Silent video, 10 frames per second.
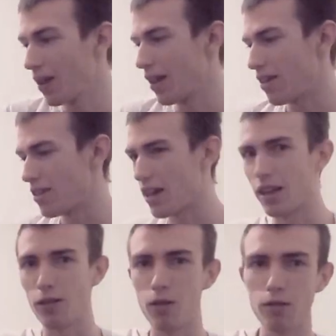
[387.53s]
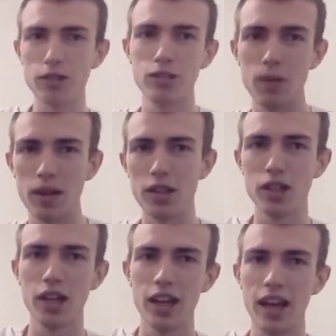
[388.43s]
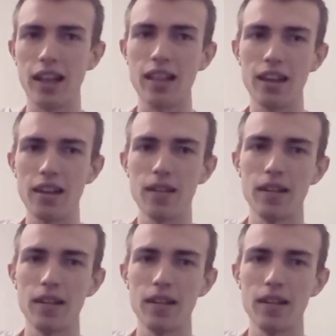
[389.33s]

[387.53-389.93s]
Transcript: that you take your old Switch and then,